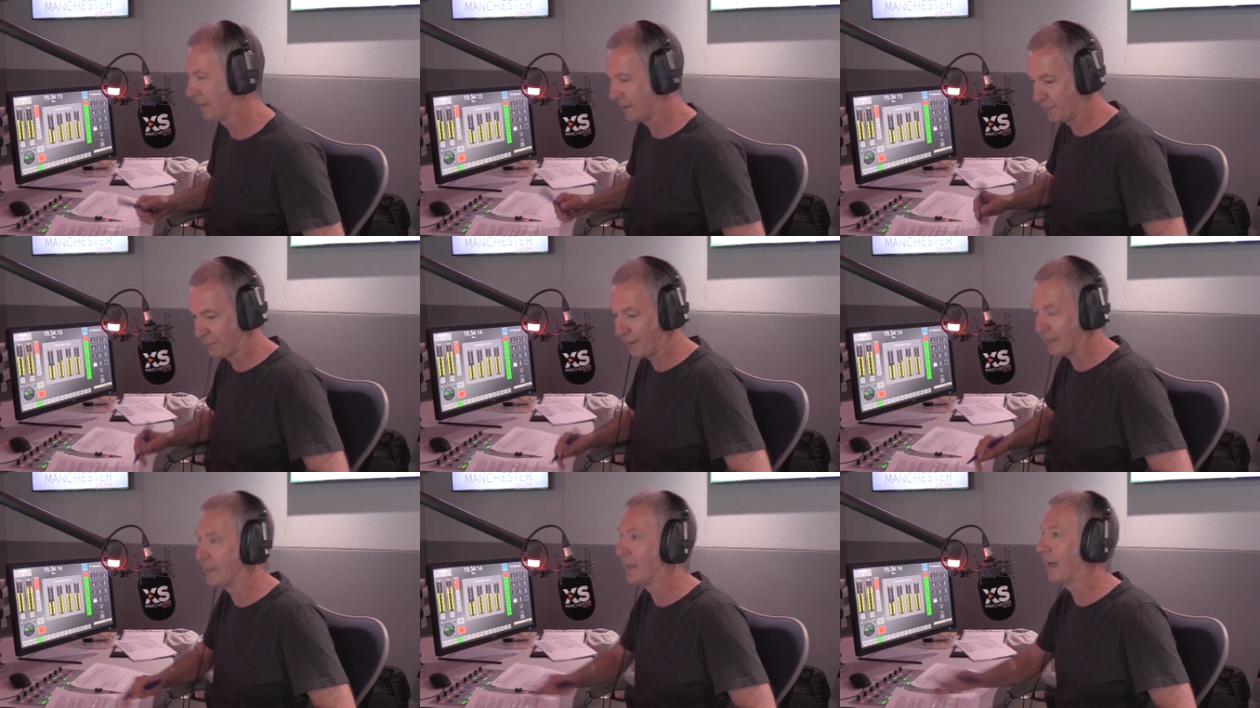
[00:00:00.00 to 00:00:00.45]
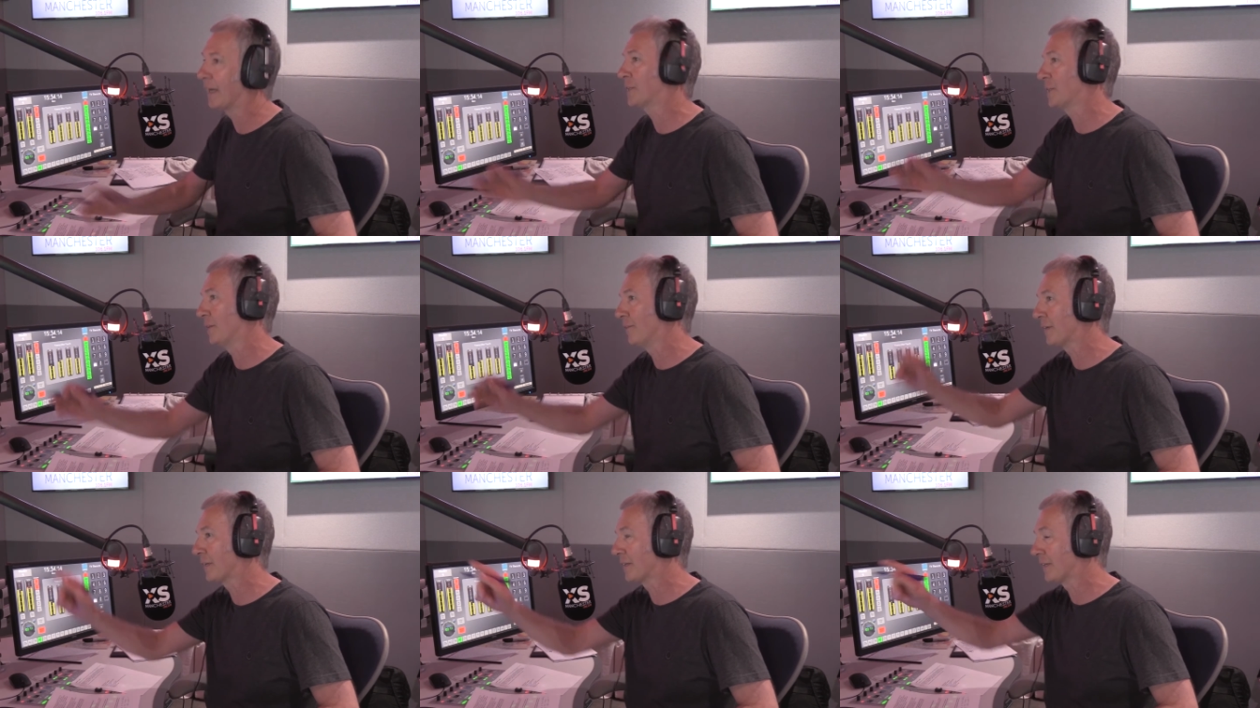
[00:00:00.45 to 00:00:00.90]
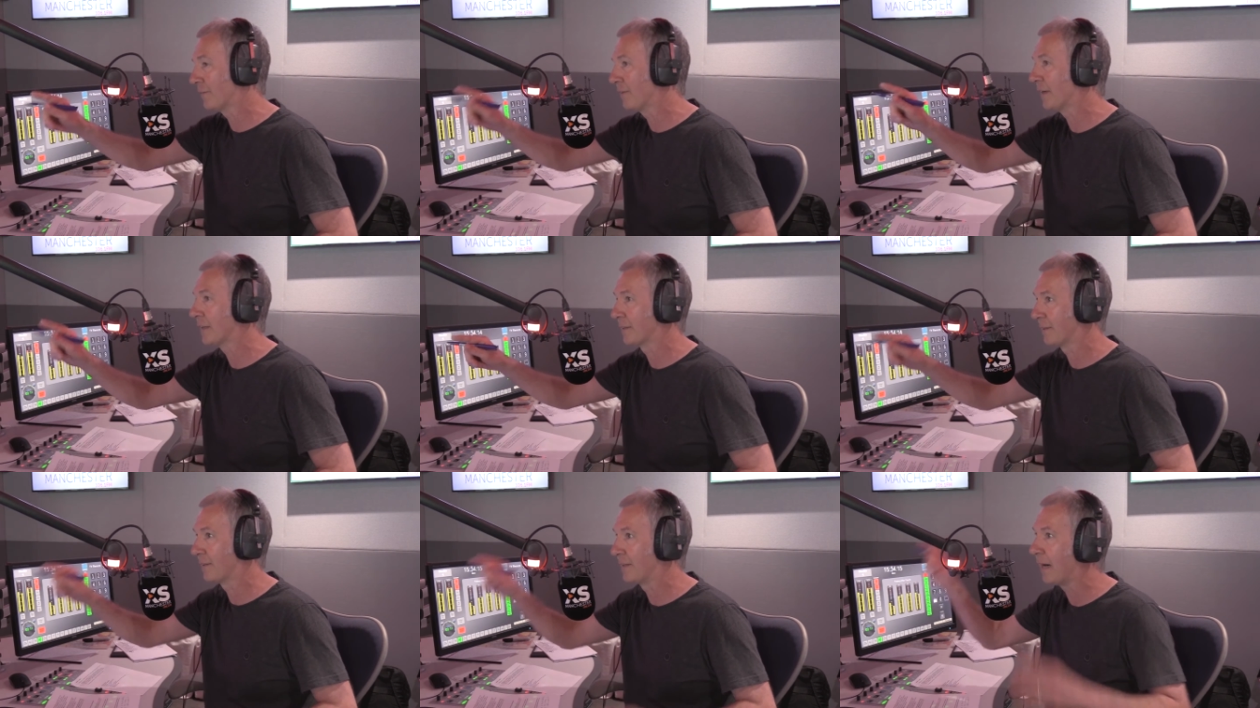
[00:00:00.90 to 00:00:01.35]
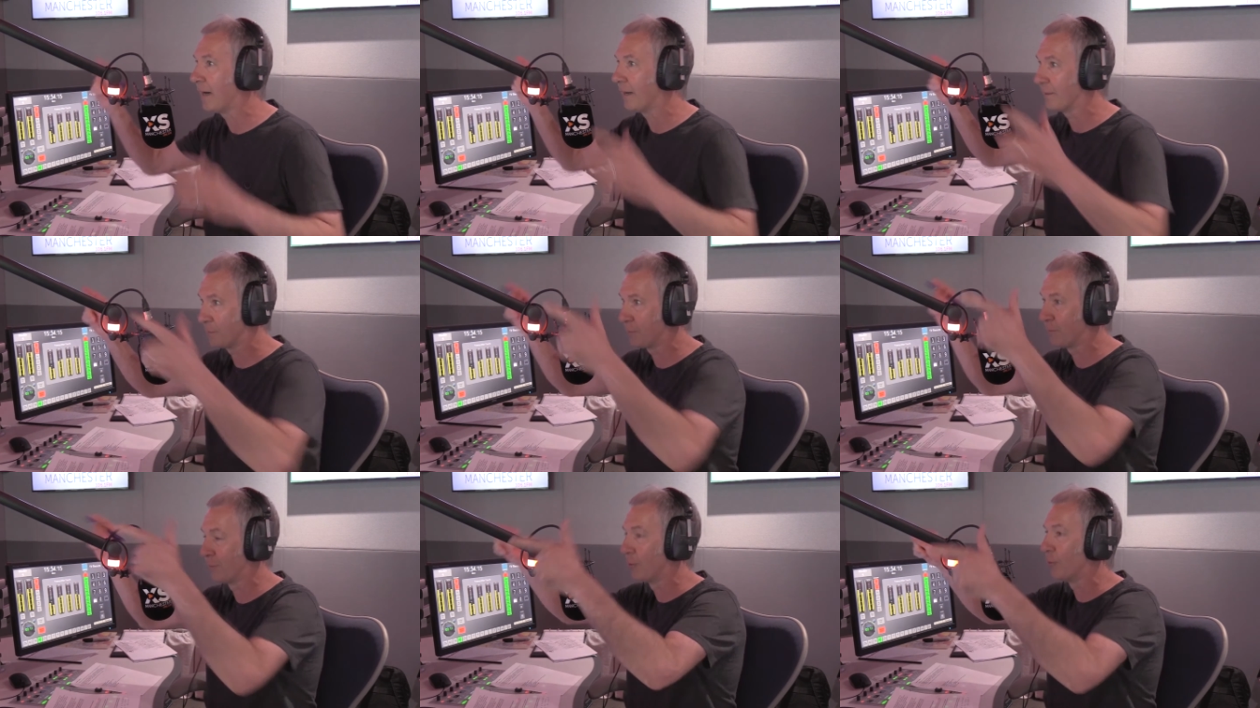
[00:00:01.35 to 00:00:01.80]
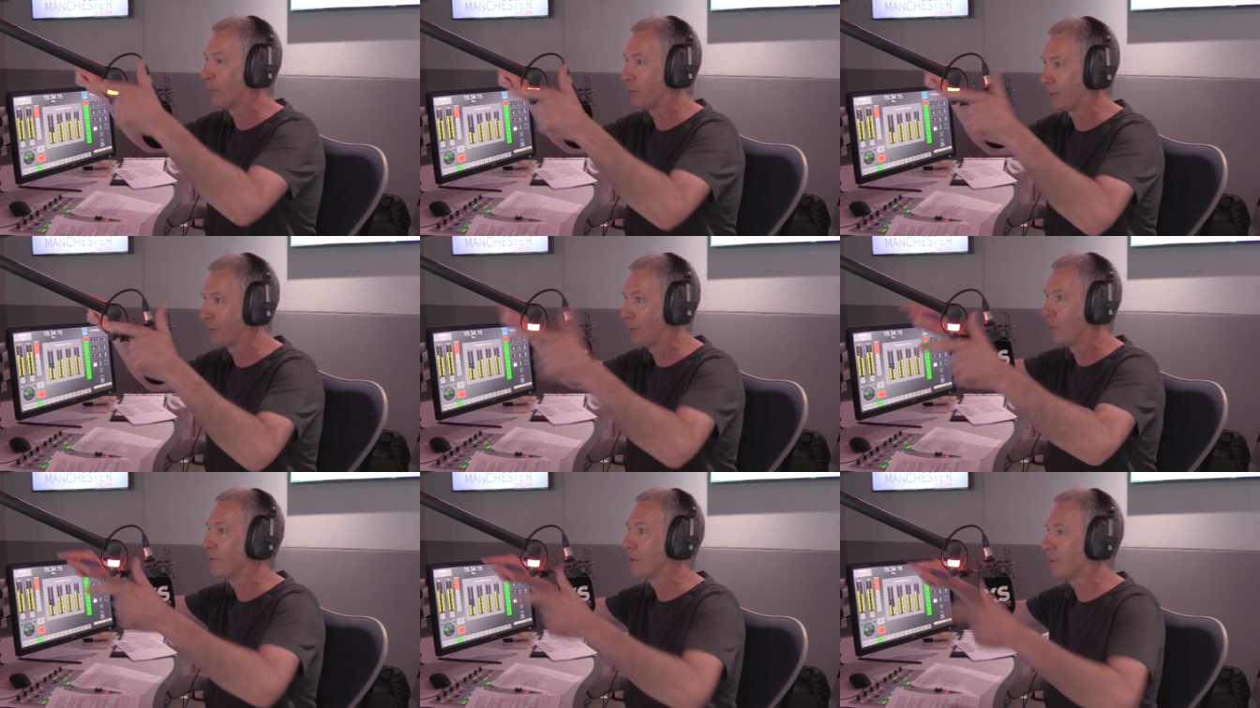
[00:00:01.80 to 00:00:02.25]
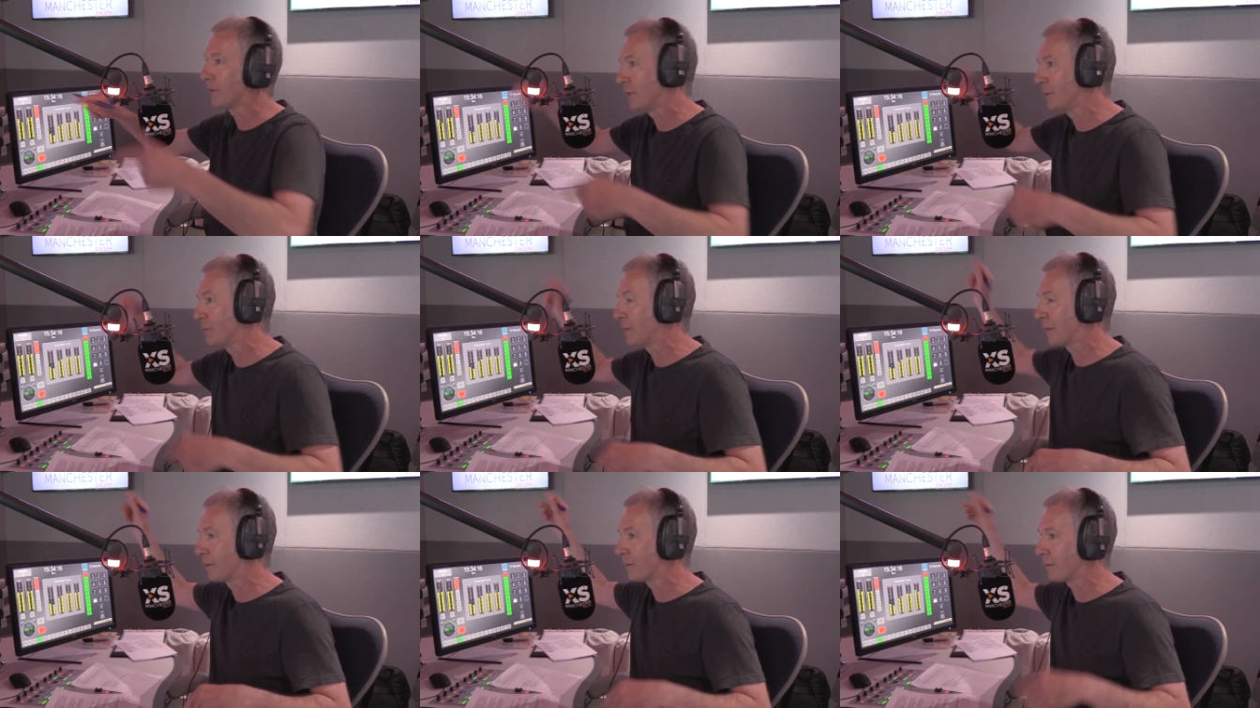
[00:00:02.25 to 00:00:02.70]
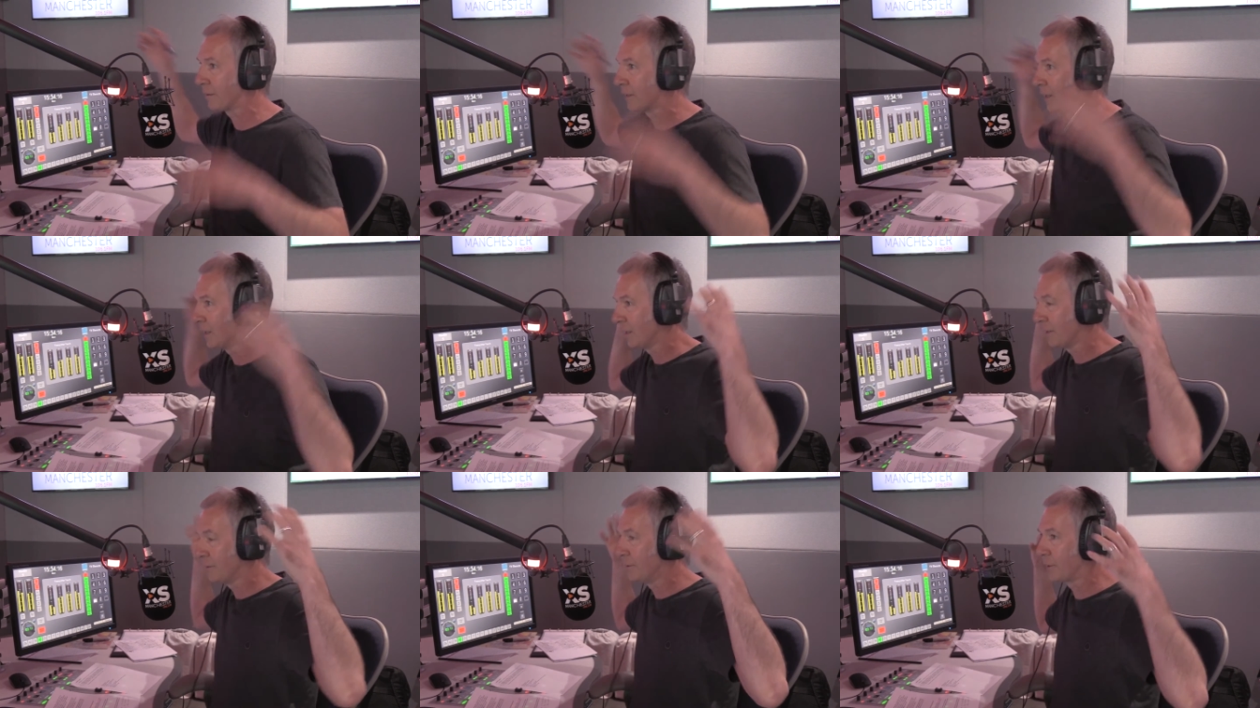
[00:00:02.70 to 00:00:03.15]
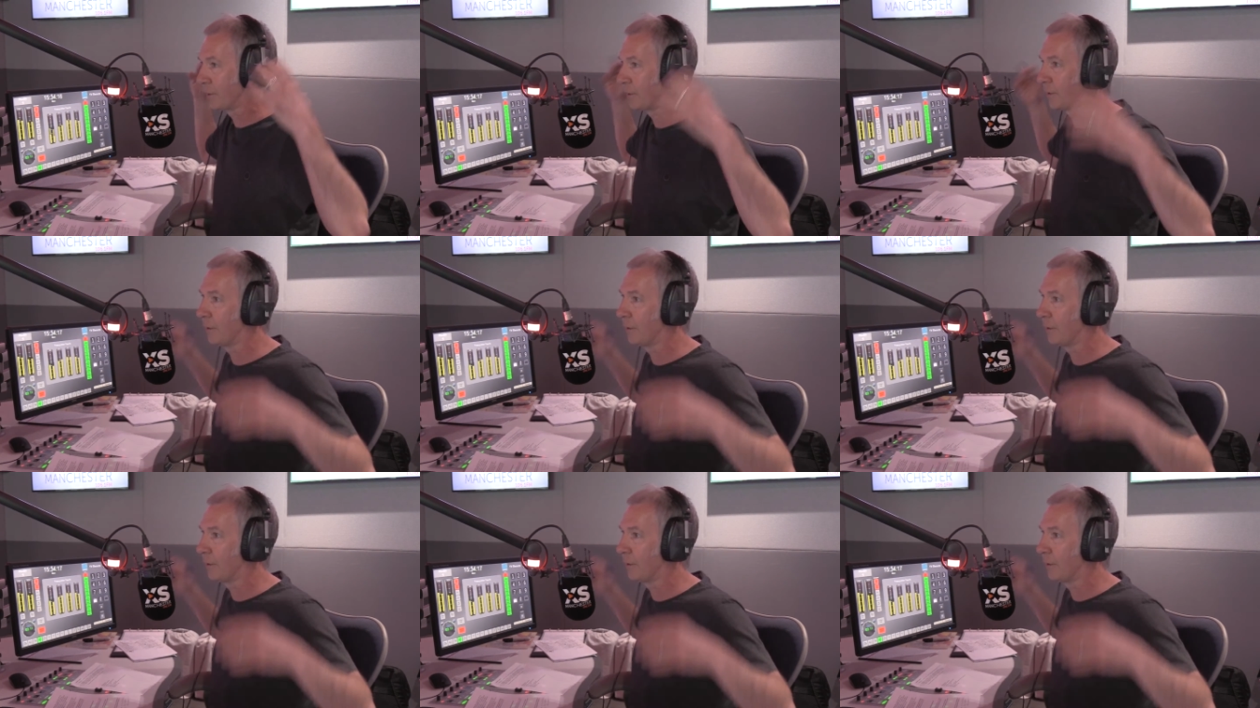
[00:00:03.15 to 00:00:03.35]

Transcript: you've had, actually you've had, you've had, that look longer than you had the, the I,